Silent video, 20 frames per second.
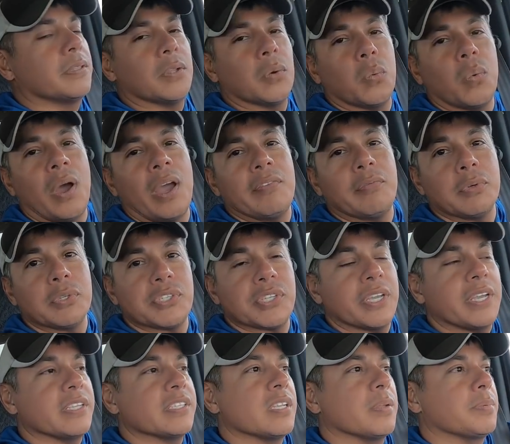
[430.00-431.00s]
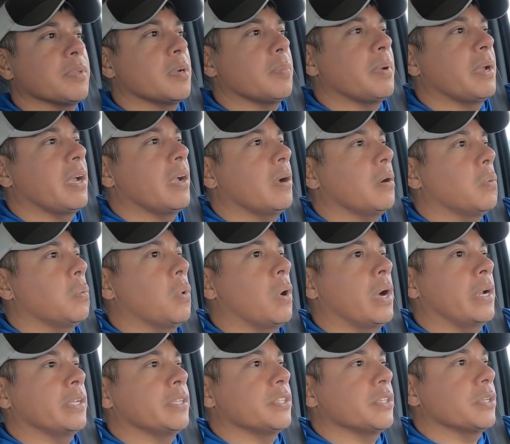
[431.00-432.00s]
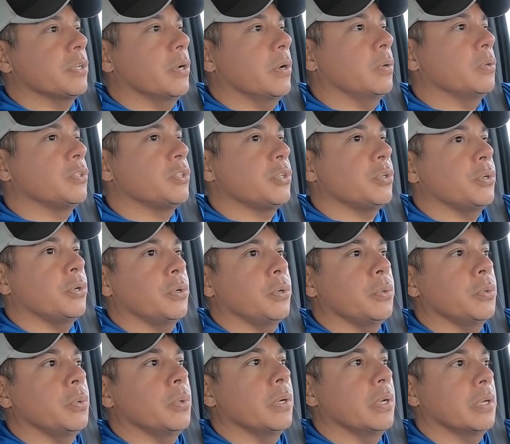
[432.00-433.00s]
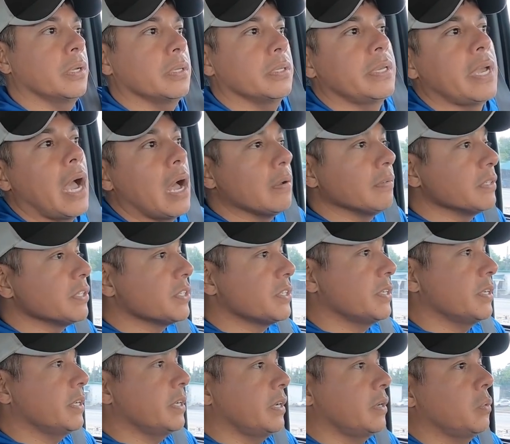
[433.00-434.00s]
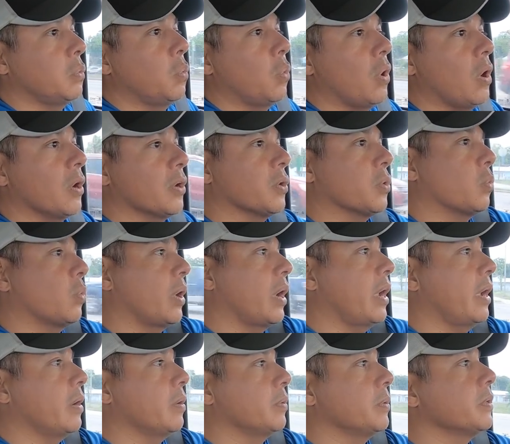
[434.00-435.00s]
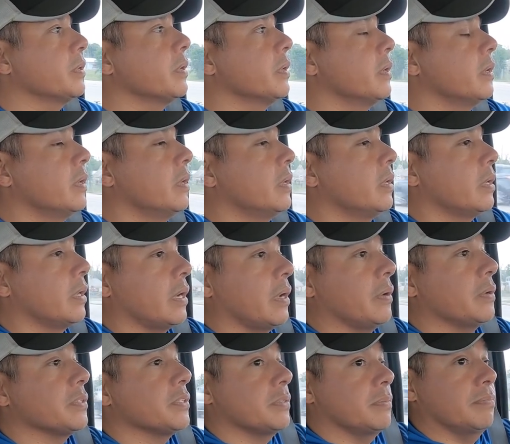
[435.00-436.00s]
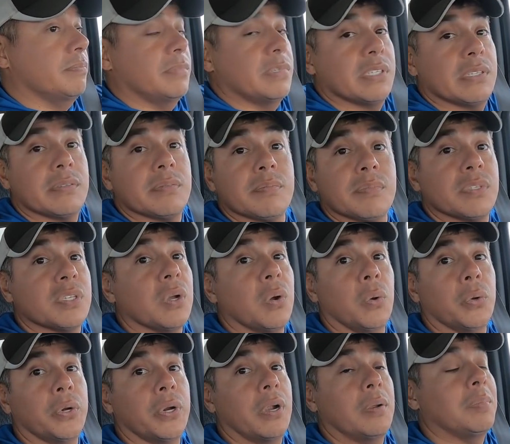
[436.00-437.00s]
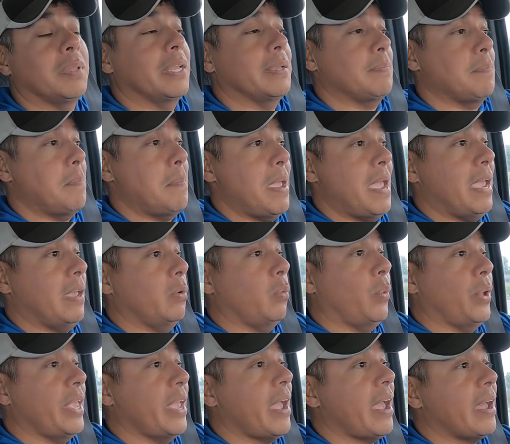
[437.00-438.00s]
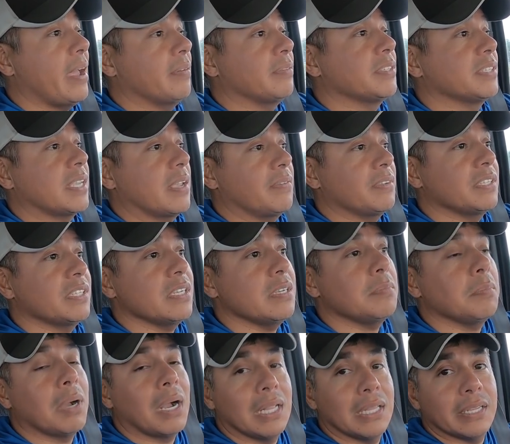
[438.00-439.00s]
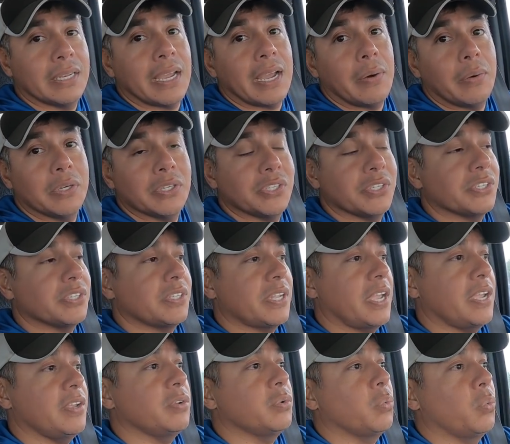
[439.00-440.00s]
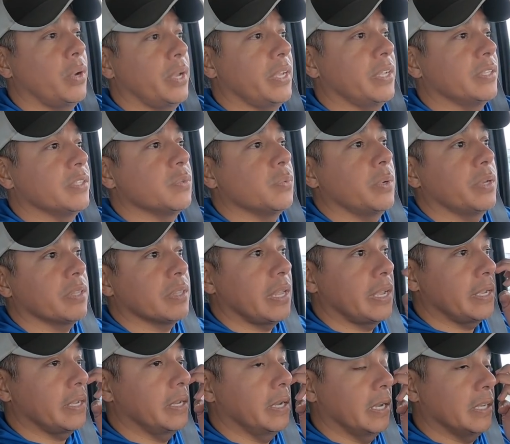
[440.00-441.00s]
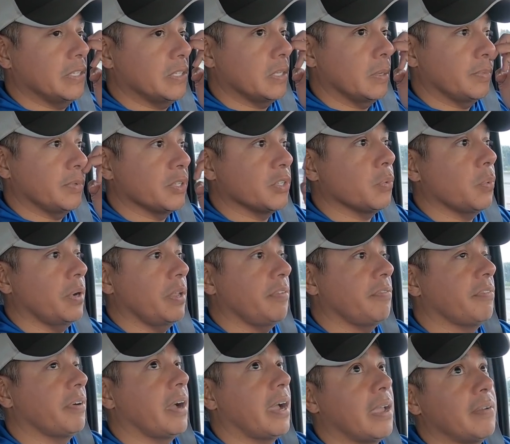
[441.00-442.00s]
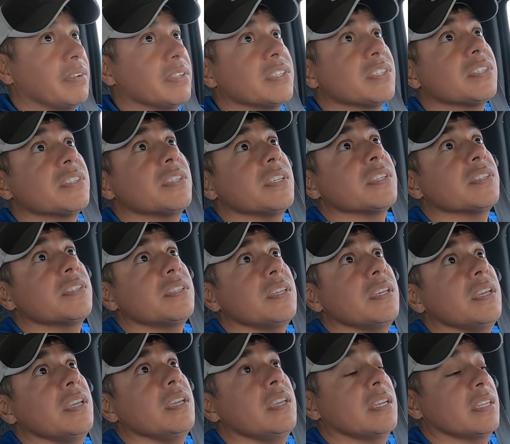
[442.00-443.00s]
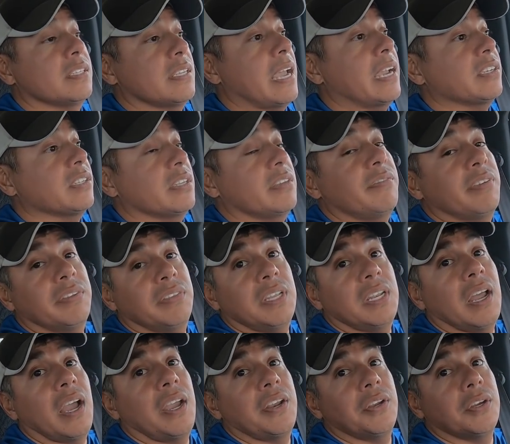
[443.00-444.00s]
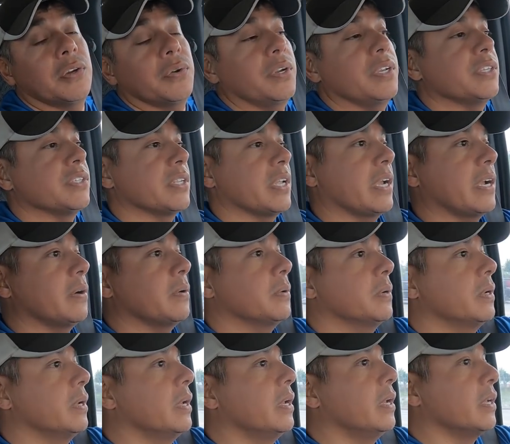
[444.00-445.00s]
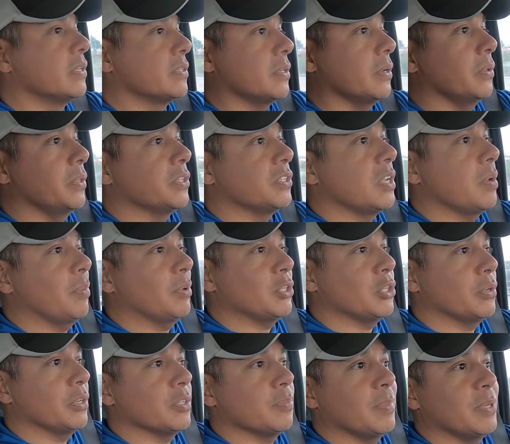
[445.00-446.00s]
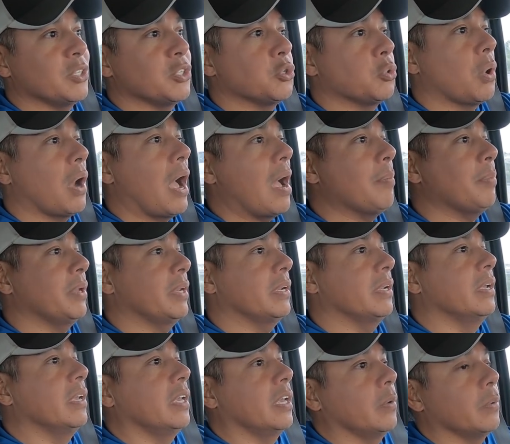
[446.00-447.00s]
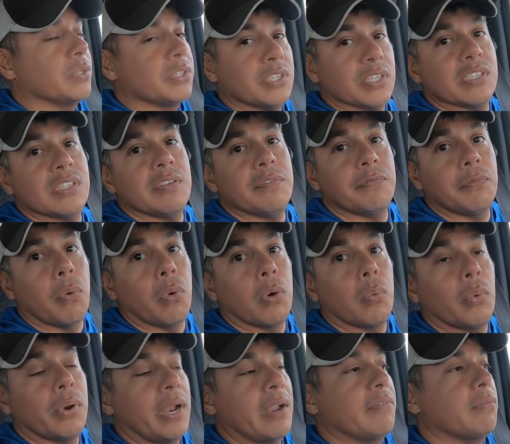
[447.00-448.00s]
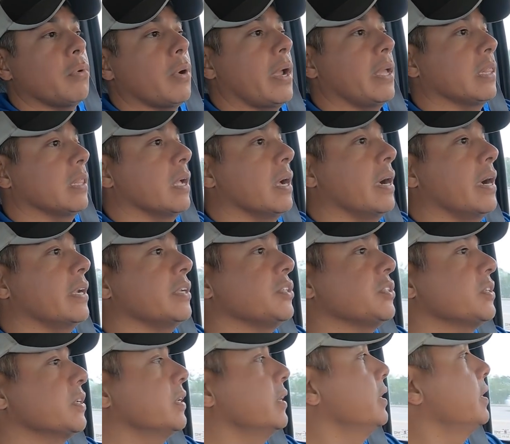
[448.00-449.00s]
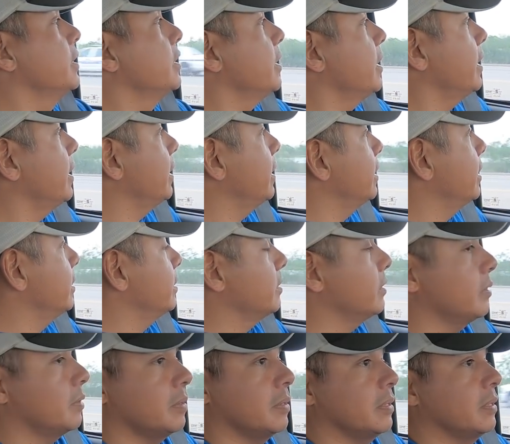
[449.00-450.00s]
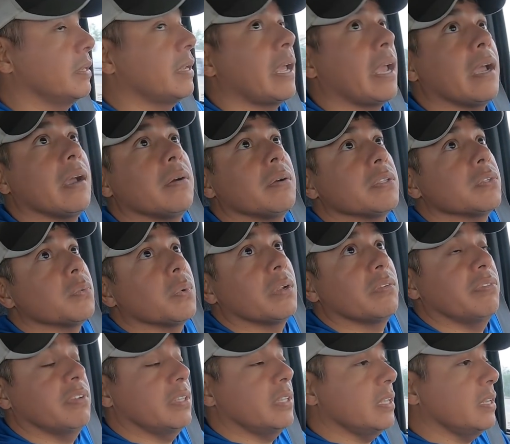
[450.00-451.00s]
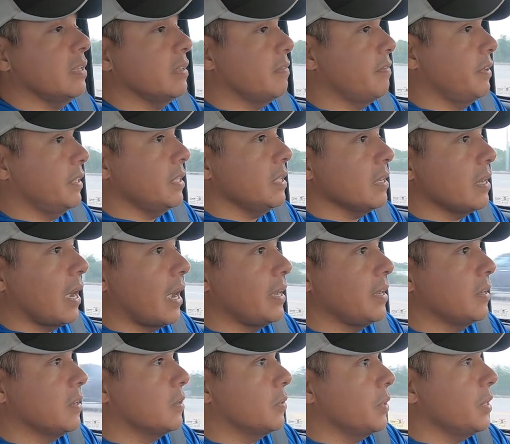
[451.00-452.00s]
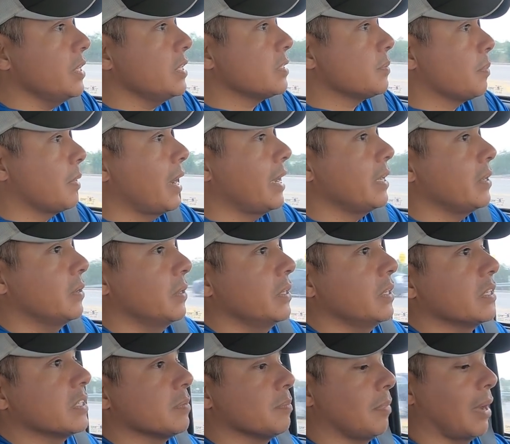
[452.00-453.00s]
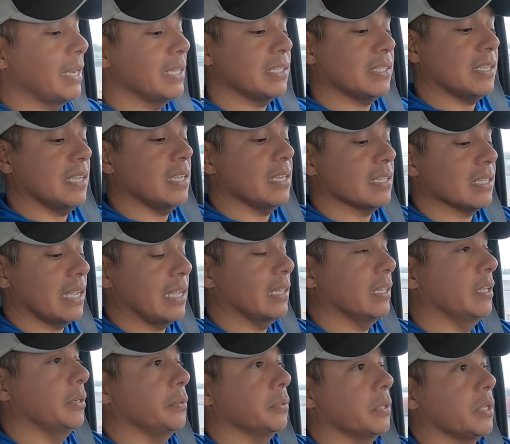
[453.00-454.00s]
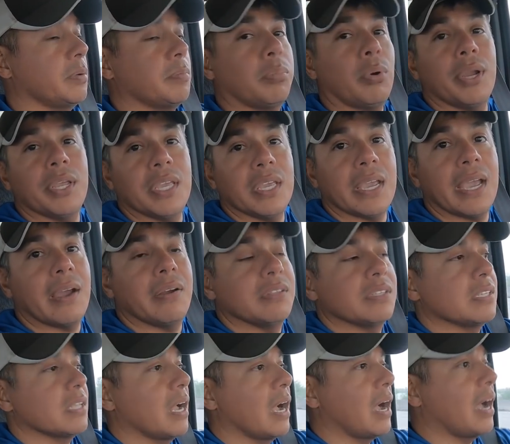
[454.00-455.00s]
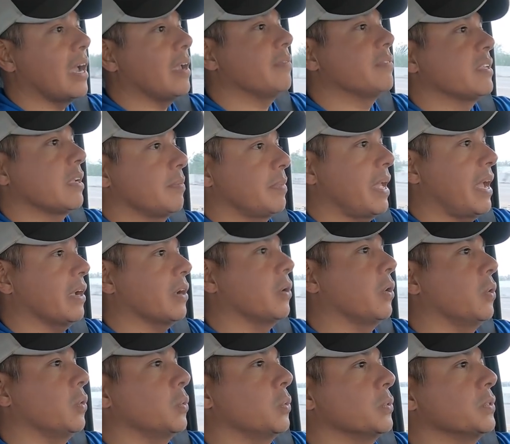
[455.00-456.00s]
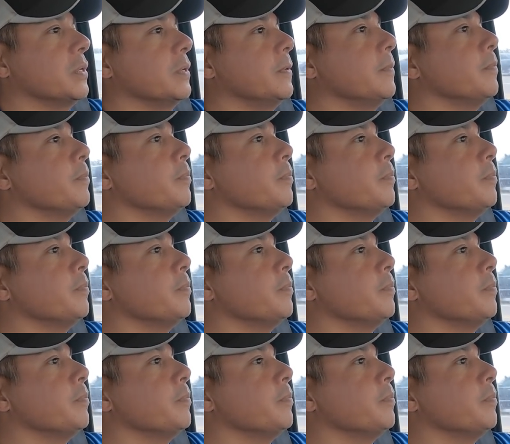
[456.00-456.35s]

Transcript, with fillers: The wife was saying something about wanting to go to Galveston and walk around. And I was just told her, I'm like, man, we have 17 mile an hour sustained winds with like gusts up to 25. It's 60, it's actually 59 degrees now. So the temperature has been dropping. It was 64 whenever I launched. And now it's what 50, 59 degrees my goodness my skin is like literally breaking out into hives i'm that cold